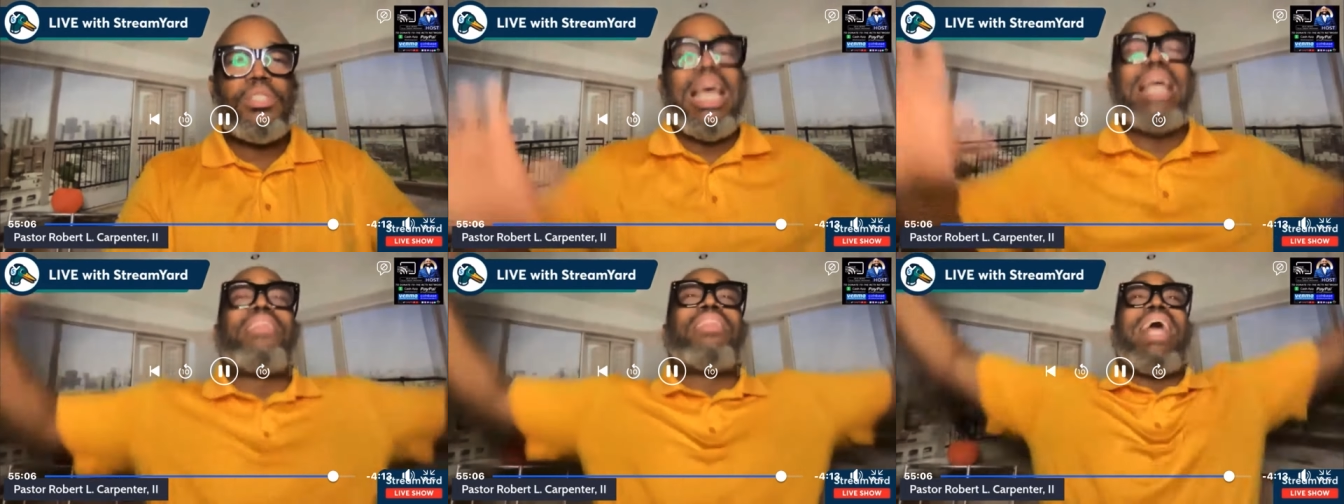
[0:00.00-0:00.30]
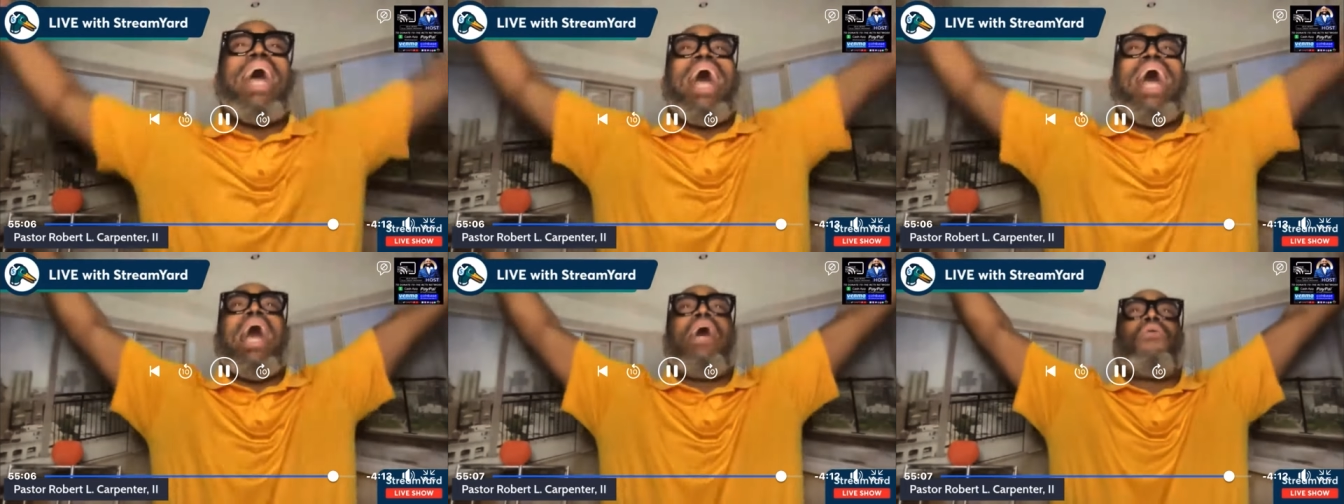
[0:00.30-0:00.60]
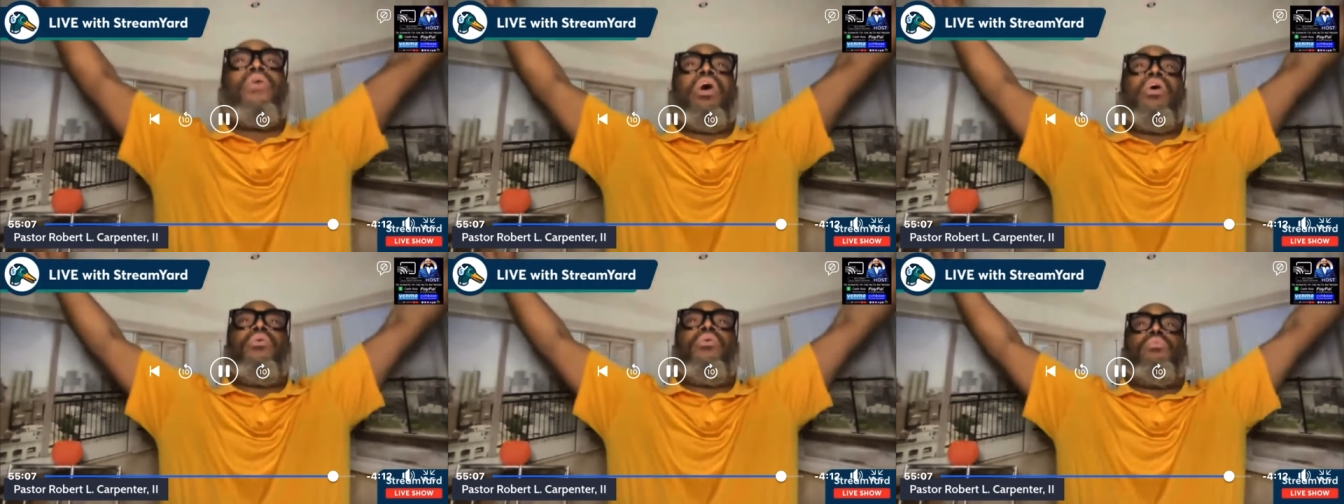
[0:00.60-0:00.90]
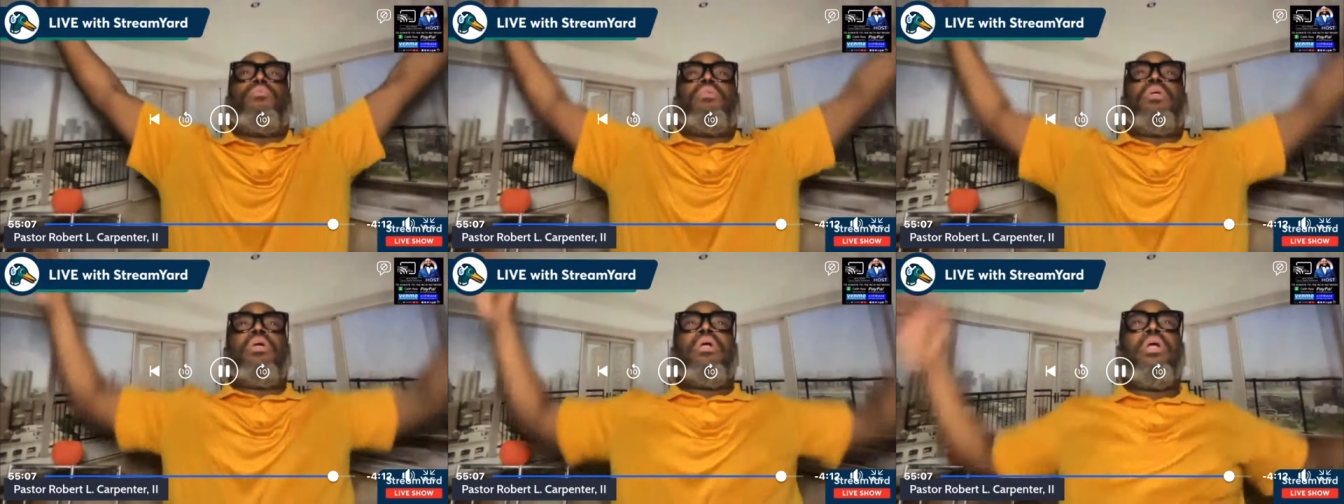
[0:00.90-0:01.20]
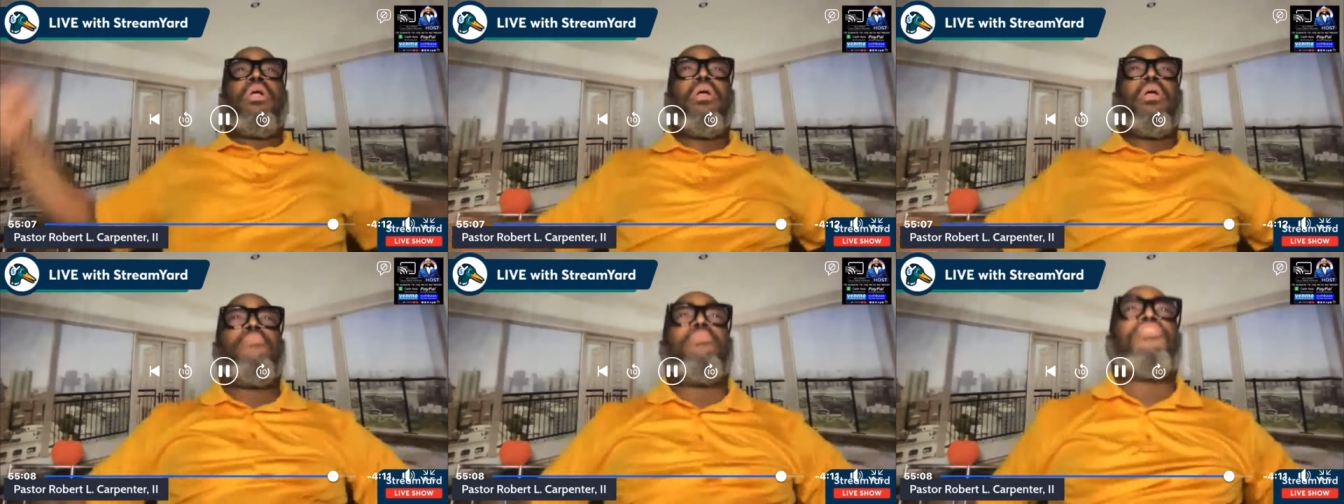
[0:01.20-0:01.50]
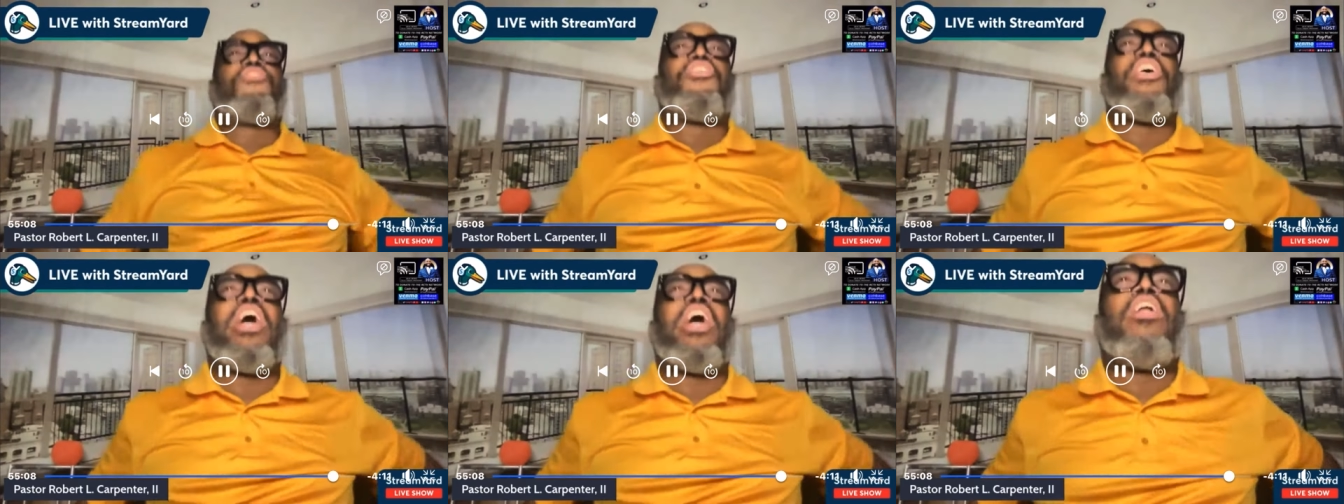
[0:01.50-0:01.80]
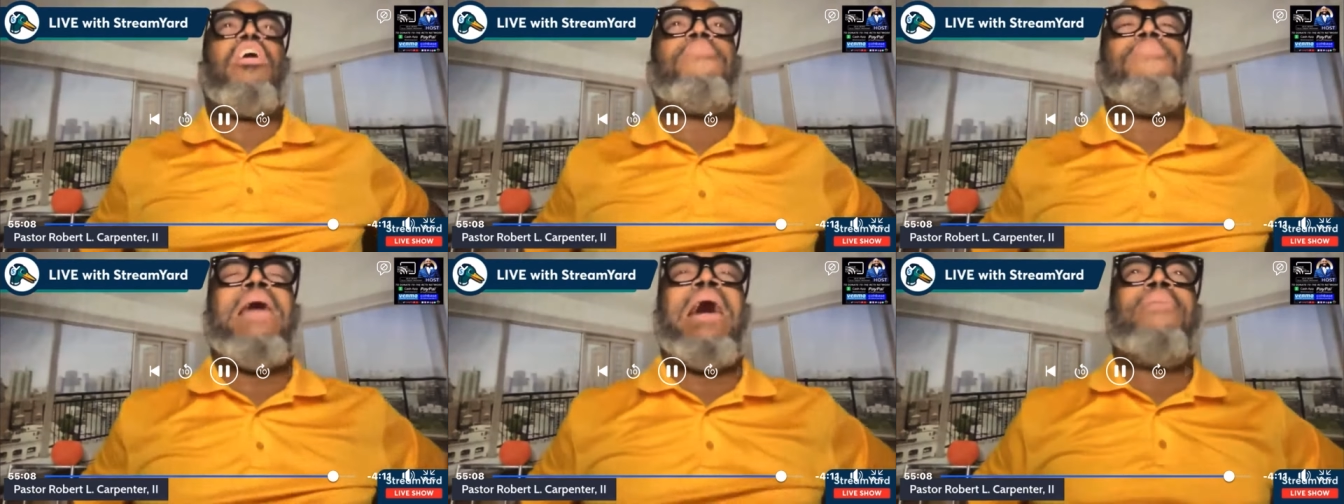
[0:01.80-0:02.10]
take the high road.
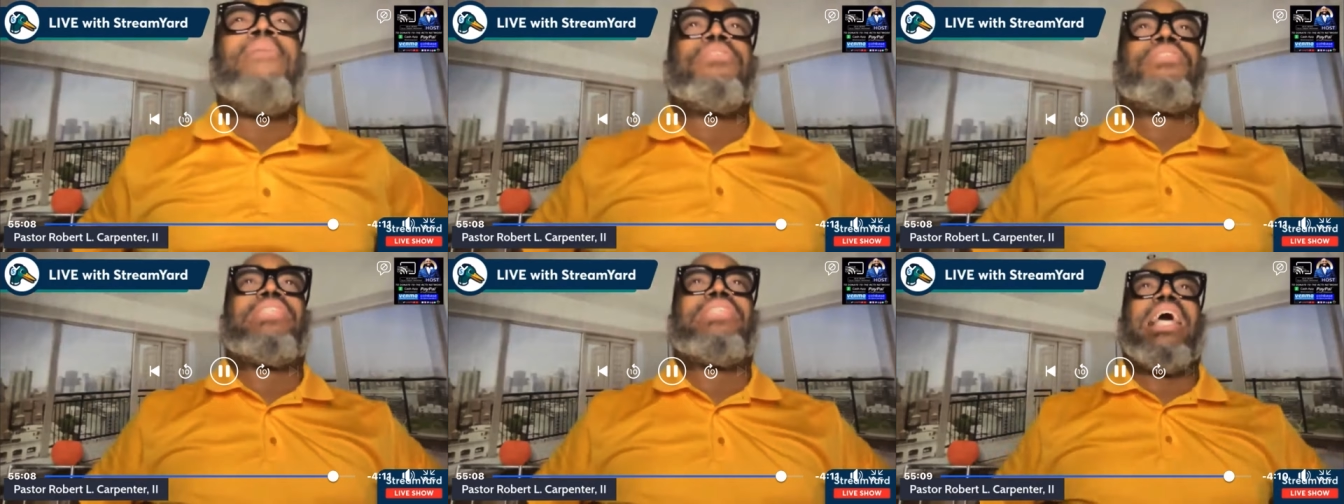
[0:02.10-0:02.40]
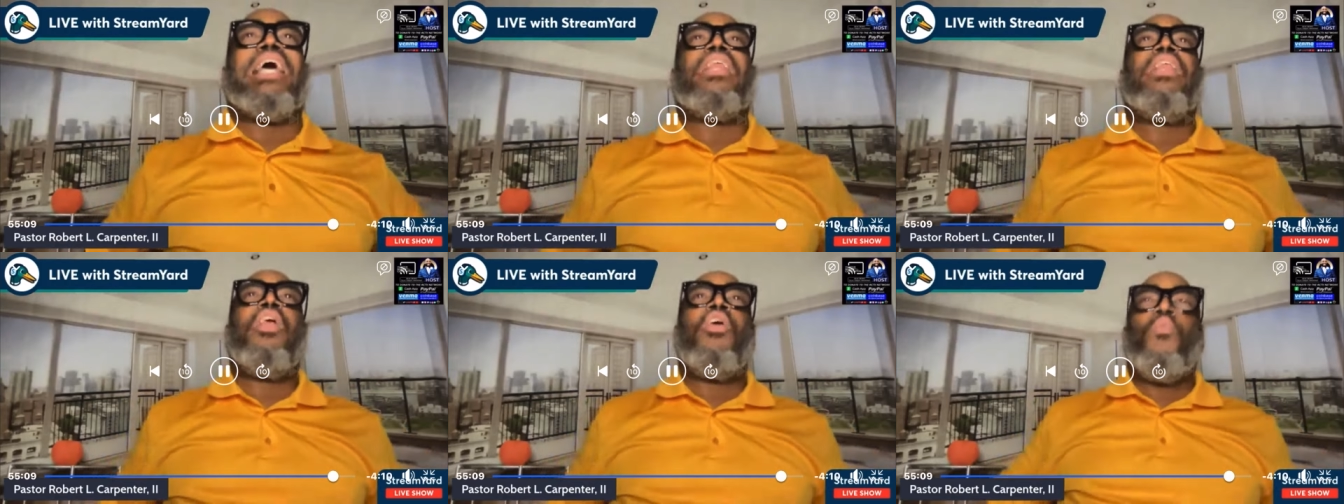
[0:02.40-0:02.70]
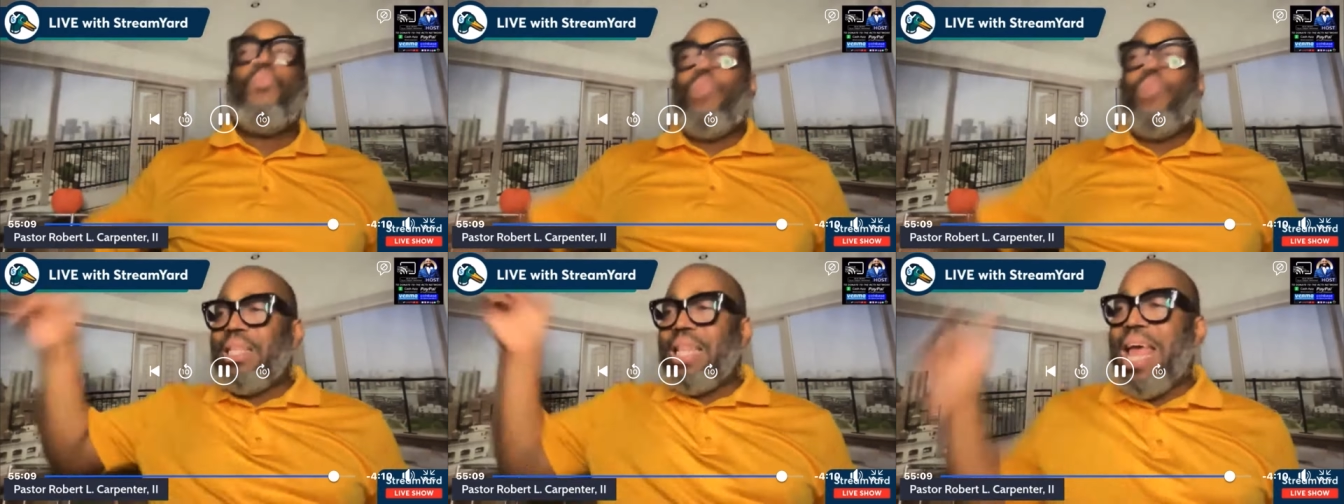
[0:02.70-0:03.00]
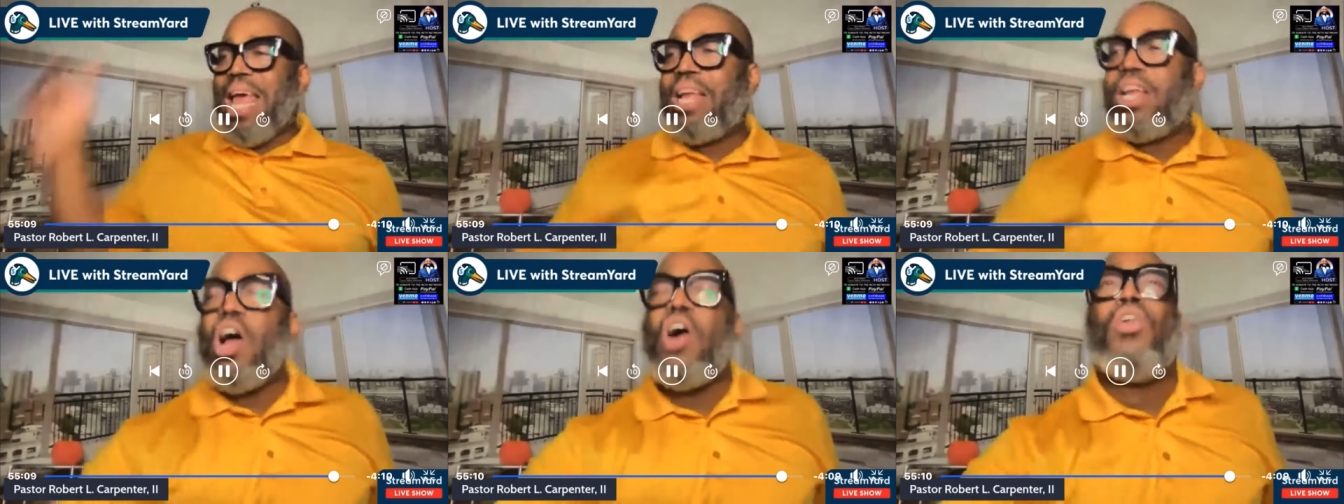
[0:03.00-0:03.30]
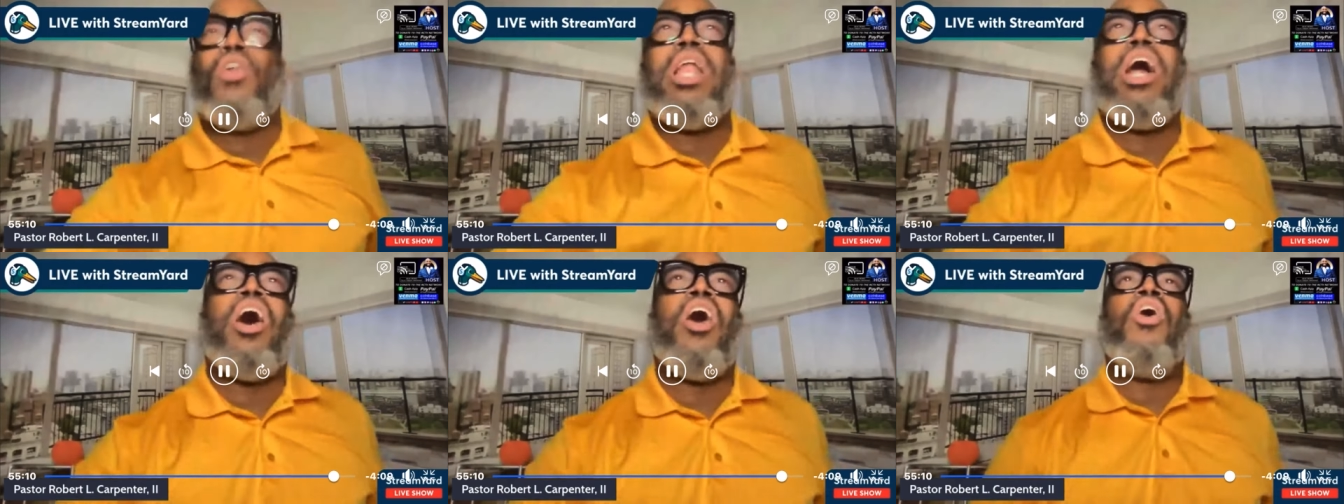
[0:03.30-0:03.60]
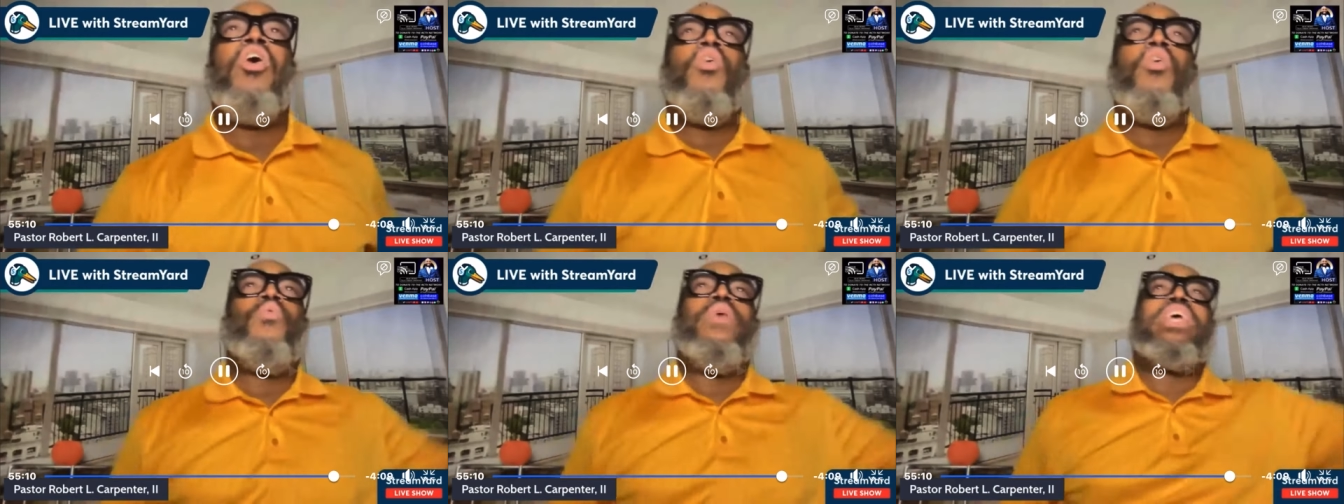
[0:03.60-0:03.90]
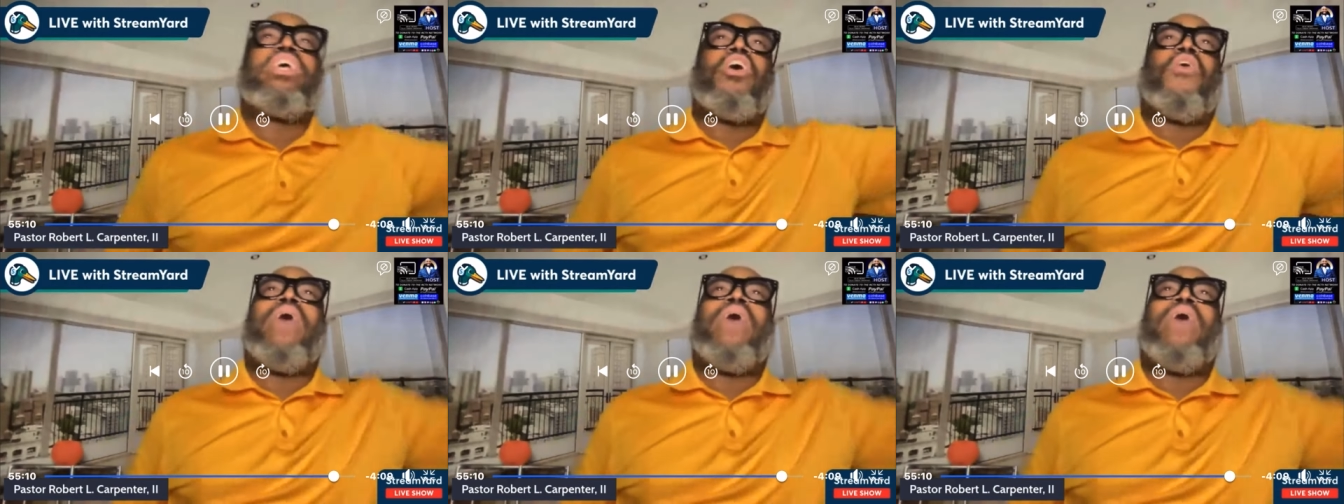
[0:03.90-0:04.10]
Michelle Obama said, when they go low, we